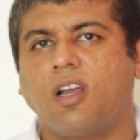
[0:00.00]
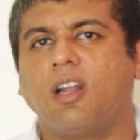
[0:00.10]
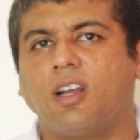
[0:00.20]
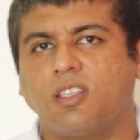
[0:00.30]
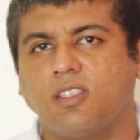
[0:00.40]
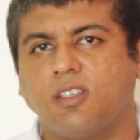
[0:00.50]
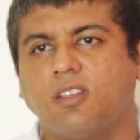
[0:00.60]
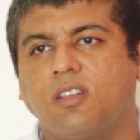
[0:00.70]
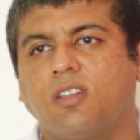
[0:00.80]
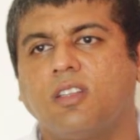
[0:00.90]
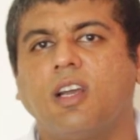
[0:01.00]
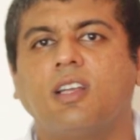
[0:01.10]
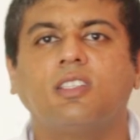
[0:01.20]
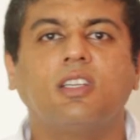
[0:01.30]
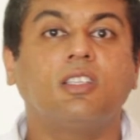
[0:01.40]
an answer, the
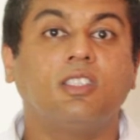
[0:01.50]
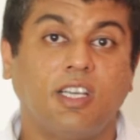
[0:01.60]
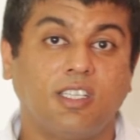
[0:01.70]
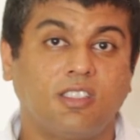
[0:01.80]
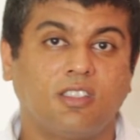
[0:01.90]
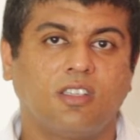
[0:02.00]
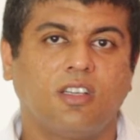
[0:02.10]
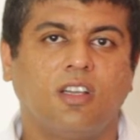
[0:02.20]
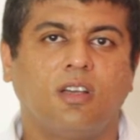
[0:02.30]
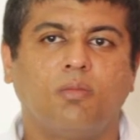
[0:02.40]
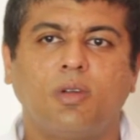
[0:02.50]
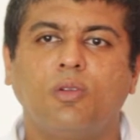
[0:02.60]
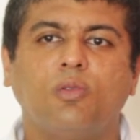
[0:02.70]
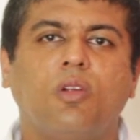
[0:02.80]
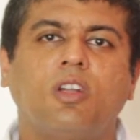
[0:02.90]
answer is yes,
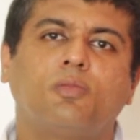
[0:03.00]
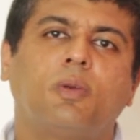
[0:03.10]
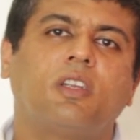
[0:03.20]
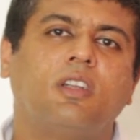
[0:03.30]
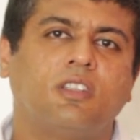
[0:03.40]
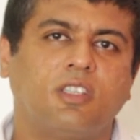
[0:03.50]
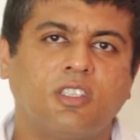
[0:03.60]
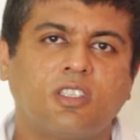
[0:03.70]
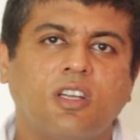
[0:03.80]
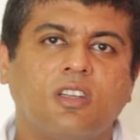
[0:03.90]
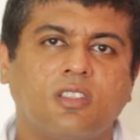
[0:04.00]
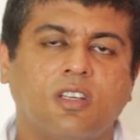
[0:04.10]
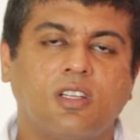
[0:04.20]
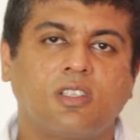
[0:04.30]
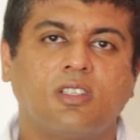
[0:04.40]
but do not expect instant
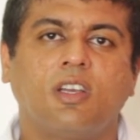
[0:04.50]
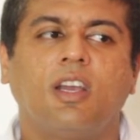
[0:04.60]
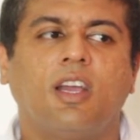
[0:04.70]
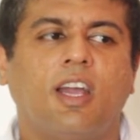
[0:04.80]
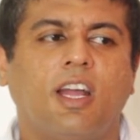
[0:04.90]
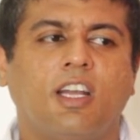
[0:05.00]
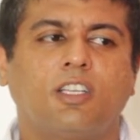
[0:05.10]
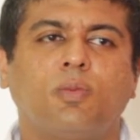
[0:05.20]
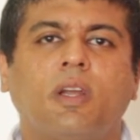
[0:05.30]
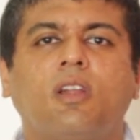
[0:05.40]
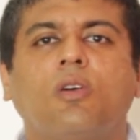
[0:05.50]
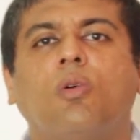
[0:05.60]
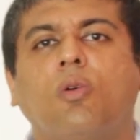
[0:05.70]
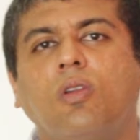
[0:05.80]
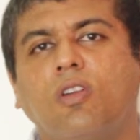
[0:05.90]
results, and expect a
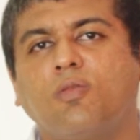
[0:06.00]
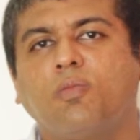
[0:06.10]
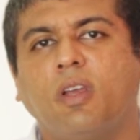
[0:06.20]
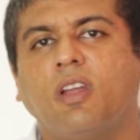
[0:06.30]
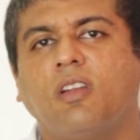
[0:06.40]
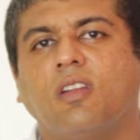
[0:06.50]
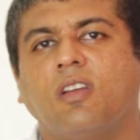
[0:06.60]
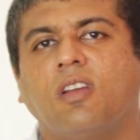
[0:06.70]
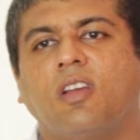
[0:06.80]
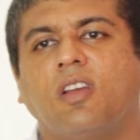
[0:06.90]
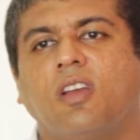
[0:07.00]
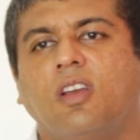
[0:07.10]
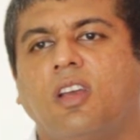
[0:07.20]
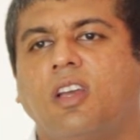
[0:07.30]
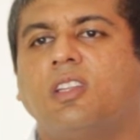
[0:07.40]
whole lot of pain
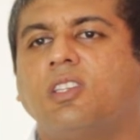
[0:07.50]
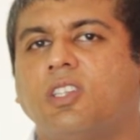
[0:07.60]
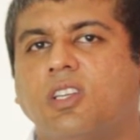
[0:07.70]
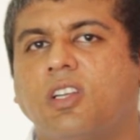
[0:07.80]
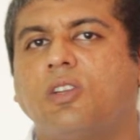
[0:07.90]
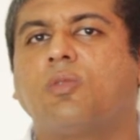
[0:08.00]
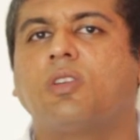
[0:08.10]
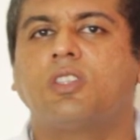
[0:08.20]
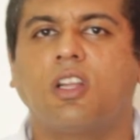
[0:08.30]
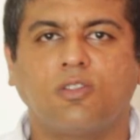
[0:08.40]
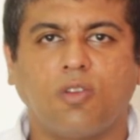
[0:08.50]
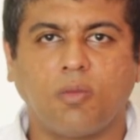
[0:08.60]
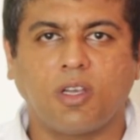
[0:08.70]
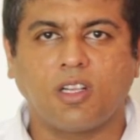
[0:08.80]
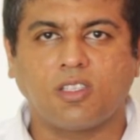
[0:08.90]
in the journey towards
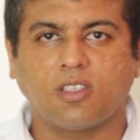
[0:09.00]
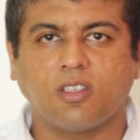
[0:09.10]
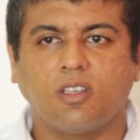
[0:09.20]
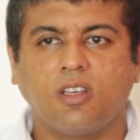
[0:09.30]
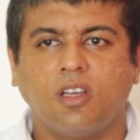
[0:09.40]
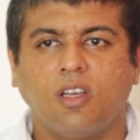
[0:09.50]
transforming culture.